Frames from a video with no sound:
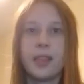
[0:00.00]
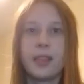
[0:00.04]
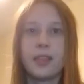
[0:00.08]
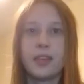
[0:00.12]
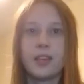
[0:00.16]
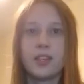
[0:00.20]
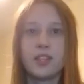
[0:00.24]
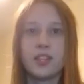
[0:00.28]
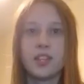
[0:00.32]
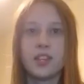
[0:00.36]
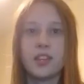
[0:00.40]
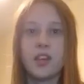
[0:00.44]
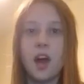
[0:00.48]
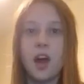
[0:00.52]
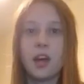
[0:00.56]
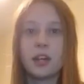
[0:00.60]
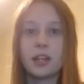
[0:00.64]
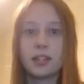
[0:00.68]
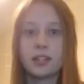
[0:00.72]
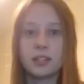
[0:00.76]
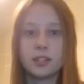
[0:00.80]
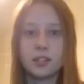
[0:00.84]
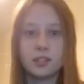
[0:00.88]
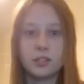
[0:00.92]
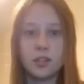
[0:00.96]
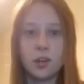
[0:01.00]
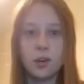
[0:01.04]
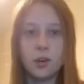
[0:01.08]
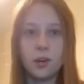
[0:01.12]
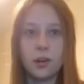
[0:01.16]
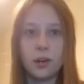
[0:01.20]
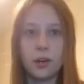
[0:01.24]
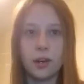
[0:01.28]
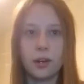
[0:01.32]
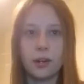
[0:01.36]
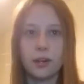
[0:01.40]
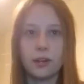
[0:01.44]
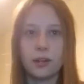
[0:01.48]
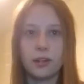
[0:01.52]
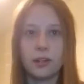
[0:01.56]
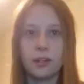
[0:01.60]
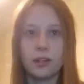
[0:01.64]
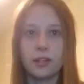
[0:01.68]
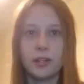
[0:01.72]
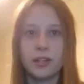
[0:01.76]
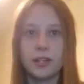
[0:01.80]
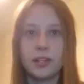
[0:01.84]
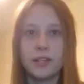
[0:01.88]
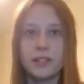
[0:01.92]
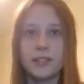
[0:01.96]
There's a knock at the door.
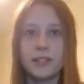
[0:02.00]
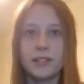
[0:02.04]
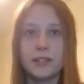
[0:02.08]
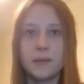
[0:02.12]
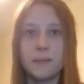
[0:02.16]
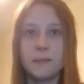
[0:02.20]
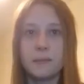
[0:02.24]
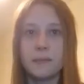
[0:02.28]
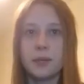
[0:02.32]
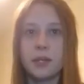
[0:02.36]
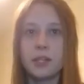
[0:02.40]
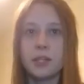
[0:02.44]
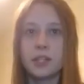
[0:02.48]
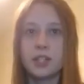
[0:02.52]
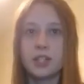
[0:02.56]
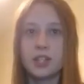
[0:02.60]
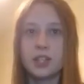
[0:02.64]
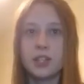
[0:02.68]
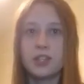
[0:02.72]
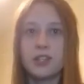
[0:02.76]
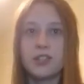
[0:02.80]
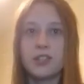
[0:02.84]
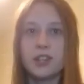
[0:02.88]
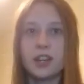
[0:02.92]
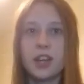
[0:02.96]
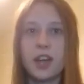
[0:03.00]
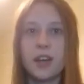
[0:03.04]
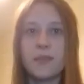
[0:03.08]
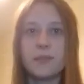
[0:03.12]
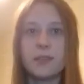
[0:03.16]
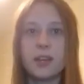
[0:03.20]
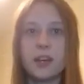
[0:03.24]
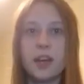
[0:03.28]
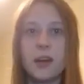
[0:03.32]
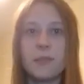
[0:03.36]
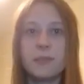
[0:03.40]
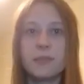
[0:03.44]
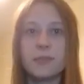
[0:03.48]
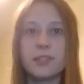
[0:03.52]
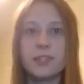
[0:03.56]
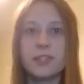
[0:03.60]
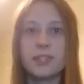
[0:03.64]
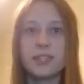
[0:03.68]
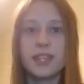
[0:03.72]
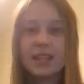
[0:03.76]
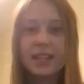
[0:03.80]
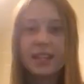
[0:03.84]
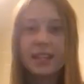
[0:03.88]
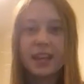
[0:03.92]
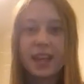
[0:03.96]
Some big children have come to
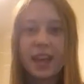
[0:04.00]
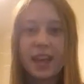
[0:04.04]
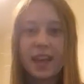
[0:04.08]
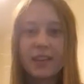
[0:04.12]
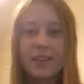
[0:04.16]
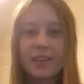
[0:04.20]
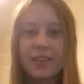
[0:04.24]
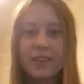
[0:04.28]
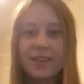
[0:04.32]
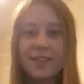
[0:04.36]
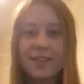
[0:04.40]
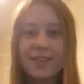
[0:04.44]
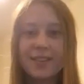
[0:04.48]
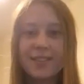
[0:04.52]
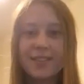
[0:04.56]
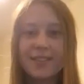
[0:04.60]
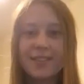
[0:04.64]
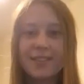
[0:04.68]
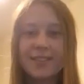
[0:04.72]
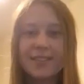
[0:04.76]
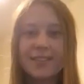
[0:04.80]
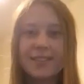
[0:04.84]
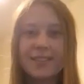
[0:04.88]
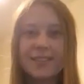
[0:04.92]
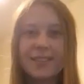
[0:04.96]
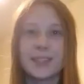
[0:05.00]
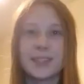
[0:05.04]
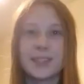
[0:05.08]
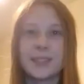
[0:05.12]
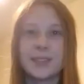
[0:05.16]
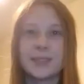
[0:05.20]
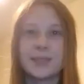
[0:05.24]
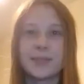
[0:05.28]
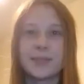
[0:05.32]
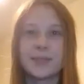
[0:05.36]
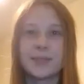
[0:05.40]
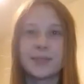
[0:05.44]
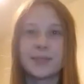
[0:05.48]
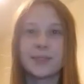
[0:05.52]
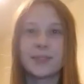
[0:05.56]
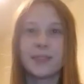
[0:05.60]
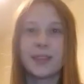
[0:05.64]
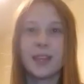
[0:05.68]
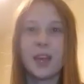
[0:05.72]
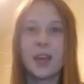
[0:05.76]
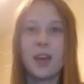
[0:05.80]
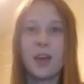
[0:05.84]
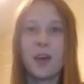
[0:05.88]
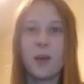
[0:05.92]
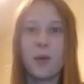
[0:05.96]
sing carols.
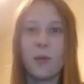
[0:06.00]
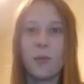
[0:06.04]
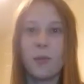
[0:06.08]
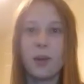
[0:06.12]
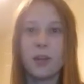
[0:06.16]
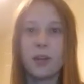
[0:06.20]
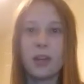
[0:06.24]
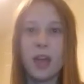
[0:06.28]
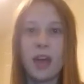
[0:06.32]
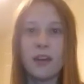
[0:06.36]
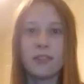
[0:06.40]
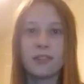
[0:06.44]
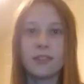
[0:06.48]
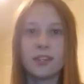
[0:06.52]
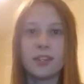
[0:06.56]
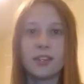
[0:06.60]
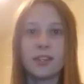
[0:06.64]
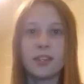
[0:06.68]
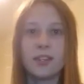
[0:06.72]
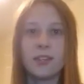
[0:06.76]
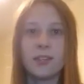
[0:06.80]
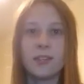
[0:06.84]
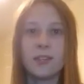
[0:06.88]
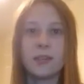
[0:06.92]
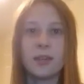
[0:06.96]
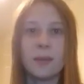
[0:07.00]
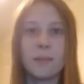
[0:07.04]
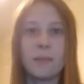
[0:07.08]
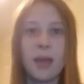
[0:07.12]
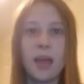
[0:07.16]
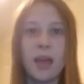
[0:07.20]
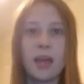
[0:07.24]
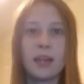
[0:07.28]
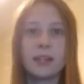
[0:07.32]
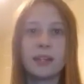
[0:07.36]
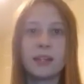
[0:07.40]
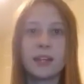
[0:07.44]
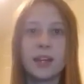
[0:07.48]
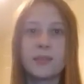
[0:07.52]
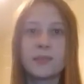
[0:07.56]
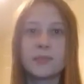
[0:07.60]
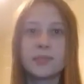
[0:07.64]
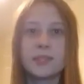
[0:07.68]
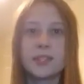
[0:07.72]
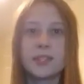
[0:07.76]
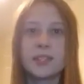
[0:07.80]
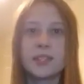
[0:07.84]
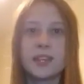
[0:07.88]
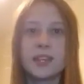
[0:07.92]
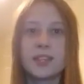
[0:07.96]
One afternoon, a band comes
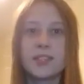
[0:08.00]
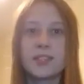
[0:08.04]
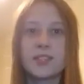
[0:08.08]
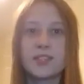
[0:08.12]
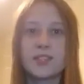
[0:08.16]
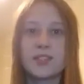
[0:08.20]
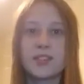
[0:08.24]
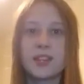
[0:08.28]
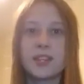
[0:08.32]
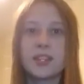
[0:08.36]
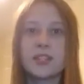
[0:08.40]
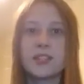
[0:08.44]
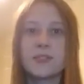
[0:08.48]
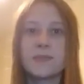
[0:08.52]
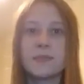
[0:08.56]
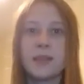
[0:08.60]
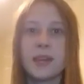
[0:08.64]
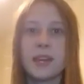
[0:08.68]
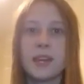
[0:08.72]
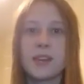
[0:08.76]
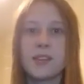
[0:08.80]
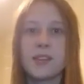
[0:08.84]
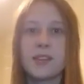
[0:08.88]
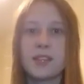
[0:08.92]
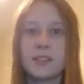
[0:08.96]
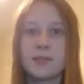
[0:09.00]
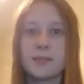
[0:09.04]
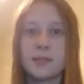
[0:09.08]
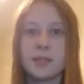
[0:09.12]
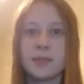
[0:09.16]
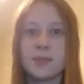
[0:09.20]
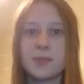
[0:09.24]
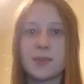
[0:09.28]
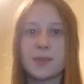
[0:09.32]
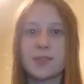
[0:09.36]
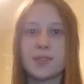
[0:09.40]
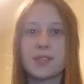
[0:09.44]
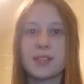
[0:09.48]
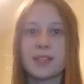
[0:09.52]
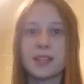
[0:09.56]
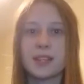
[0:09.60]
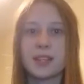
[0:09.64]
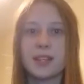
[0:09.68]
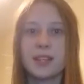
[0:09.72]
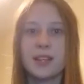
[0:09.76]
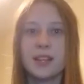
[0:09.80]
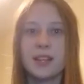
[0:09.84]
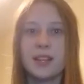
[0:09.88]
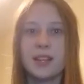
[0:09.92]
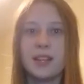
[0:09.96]
to their street to play Christmas music.
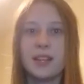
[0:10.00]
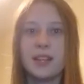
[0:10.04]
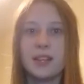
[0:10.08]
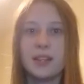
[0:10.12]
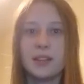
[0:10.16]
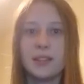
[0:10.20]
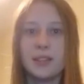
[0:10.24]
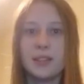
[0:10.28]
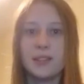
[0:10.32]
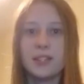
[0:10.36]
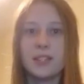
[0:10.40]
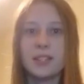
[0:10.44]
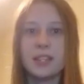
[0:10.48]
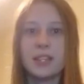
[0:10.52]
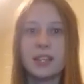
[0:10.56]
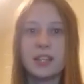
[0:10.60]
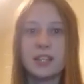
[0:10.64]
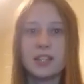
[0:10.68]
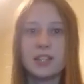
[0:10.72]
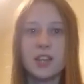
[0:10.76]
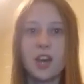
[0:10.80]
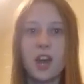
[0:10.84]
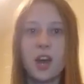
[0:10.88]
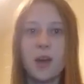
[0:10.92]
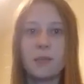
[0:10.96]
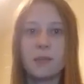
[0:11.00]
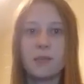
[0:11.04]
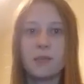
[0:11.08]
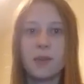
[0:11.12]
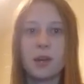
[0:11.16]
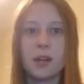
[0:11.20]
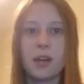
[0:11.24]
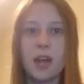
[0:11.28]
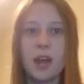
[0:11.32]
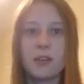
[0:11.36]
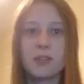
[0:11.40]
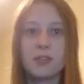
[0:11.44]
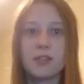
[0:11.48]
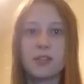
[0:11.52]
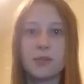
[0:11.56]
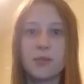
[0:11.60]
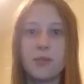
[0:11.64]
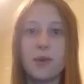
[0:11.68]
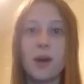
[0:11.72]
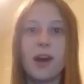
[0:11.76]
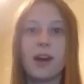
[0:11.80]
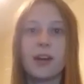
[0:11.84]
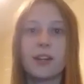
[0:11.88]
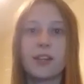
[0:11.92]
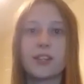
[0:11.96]
Lucy and Tom run out to
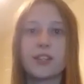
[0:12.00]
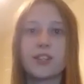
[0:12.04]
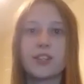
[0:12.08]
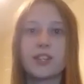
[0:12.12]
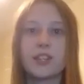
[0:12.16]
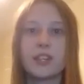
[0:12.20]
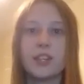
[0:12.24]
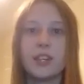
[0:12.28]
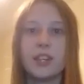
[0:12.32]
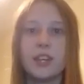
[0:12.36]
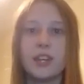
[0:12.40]
watch.